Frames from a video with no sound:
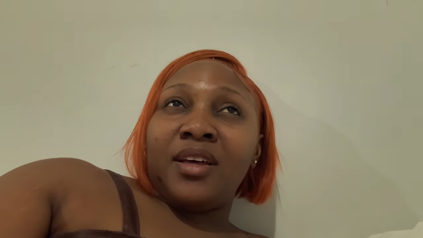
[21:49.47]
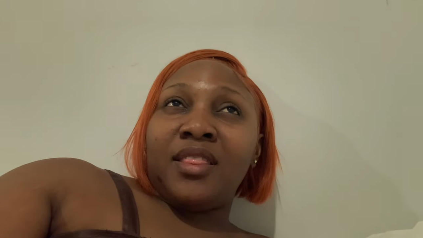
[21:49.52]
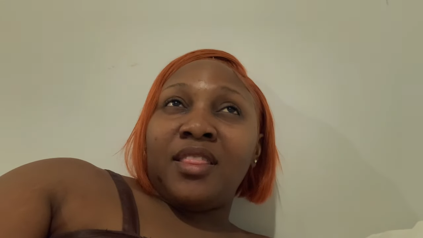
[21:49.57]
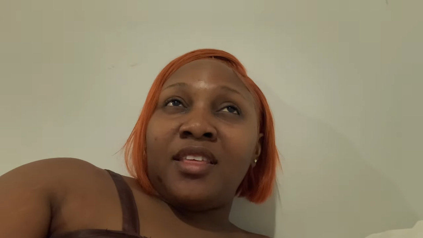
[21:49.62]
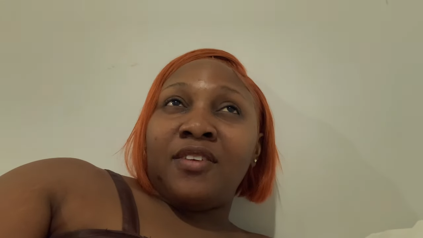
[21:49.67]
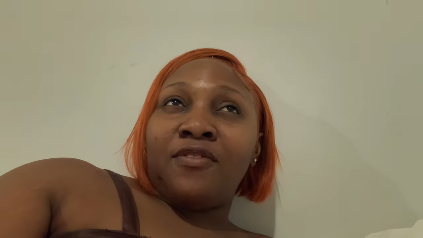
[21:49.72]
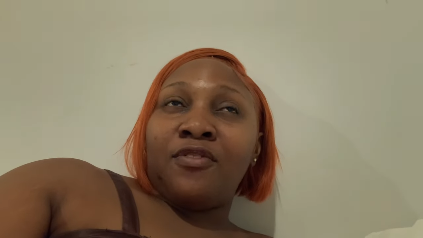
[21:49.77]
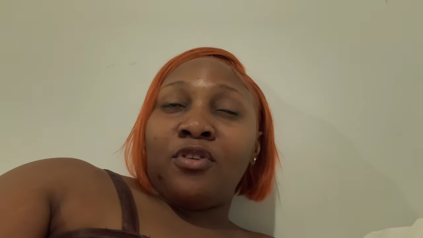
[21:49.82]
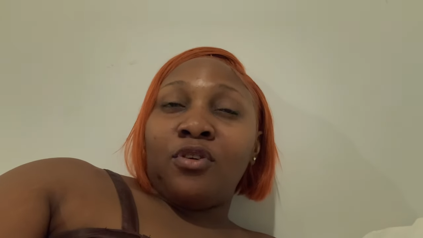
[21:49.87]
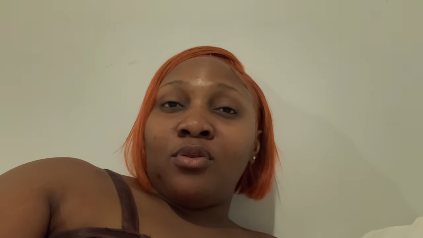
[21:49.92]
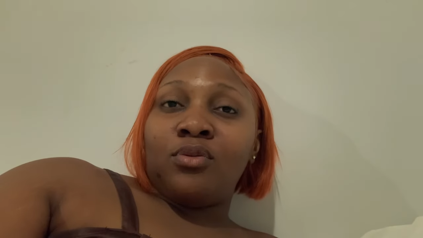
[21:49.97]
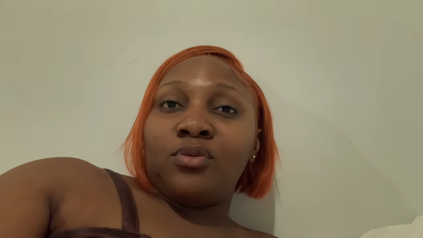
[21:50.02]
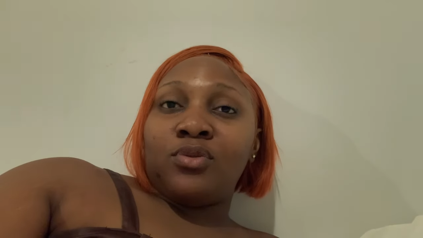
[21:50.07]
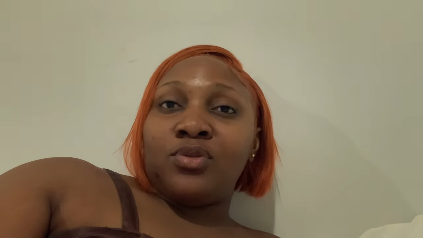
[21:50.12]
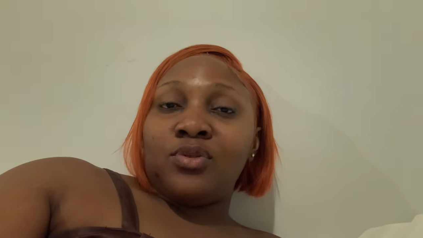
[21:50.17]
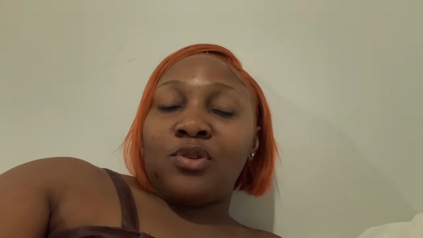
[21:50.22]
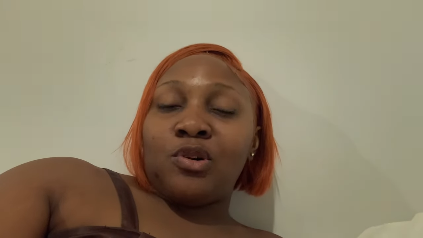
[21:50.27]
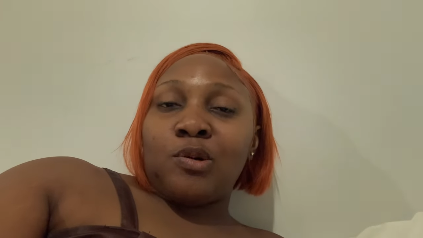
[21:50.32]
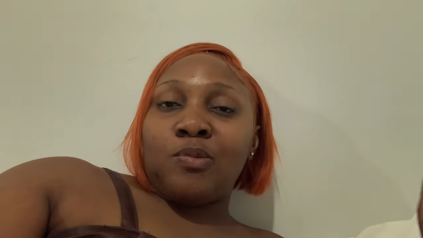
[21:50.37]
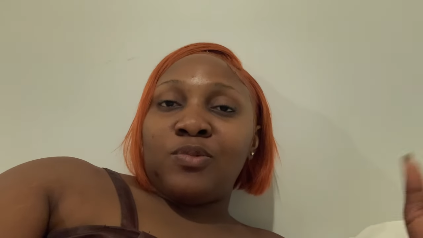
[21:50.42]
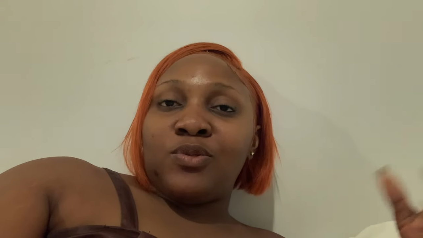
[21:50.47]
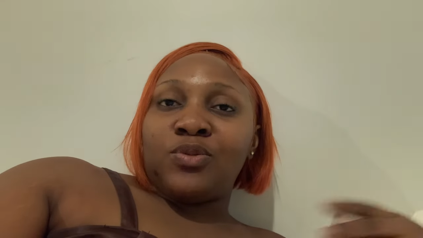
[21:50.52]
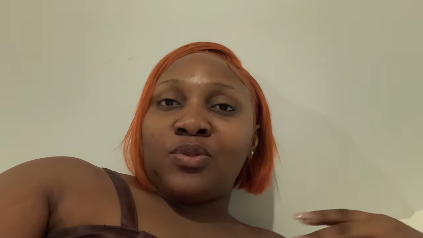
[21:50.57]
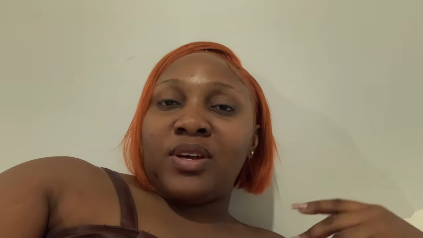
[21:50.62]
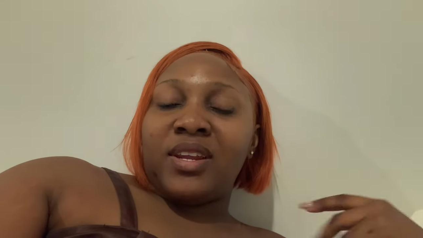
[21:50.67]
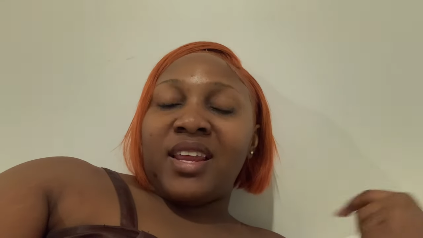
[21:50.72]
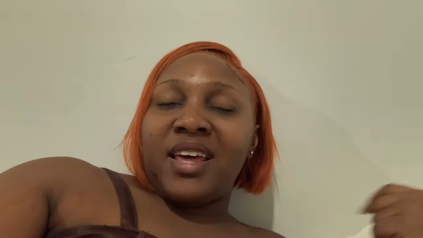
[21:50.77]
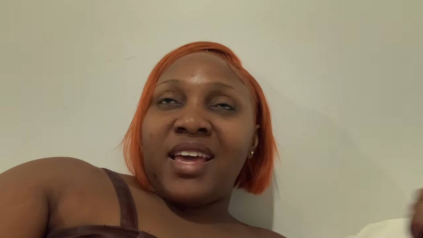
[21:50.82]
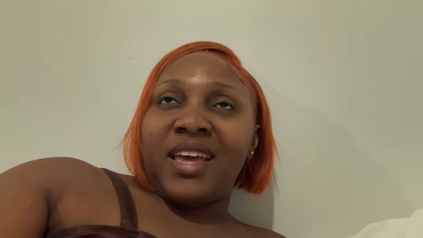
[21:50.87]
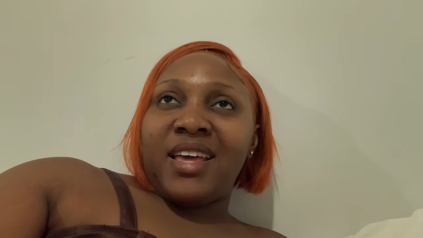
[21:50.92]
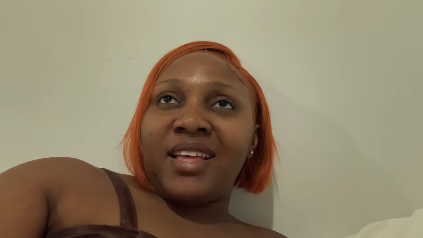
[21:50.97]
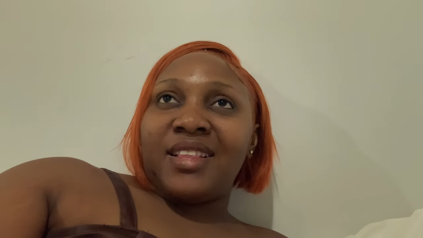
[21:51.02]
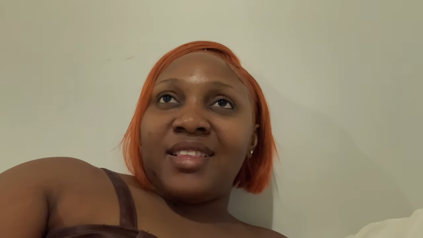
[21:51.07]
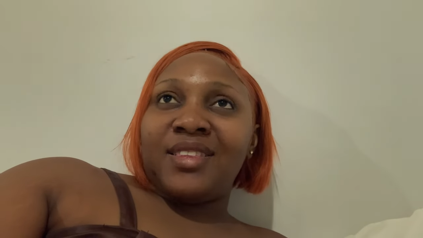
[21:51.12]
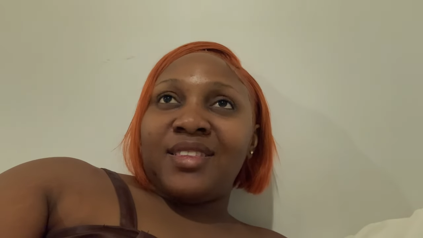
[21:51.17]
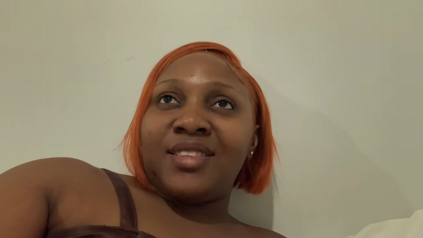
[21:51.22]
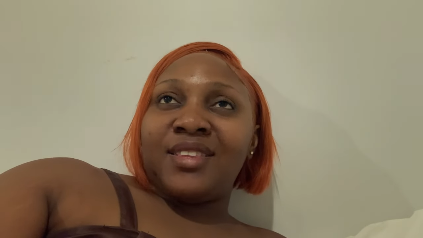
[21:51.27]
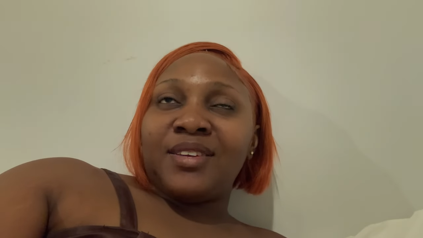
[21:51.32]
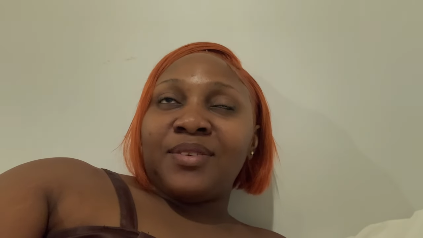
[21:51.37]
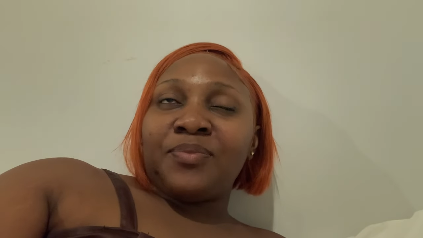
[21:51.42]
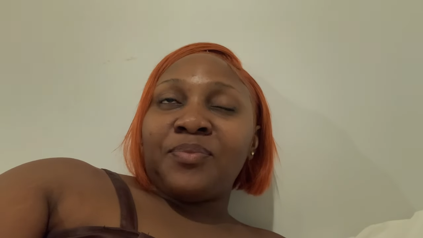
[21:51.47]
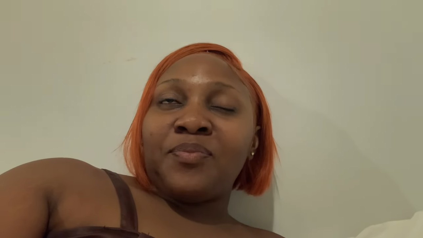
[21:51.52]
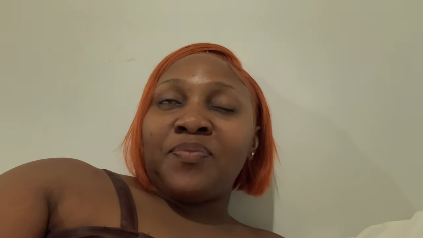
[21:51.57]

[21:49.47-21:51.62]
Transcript: The vlog will soon come to an end.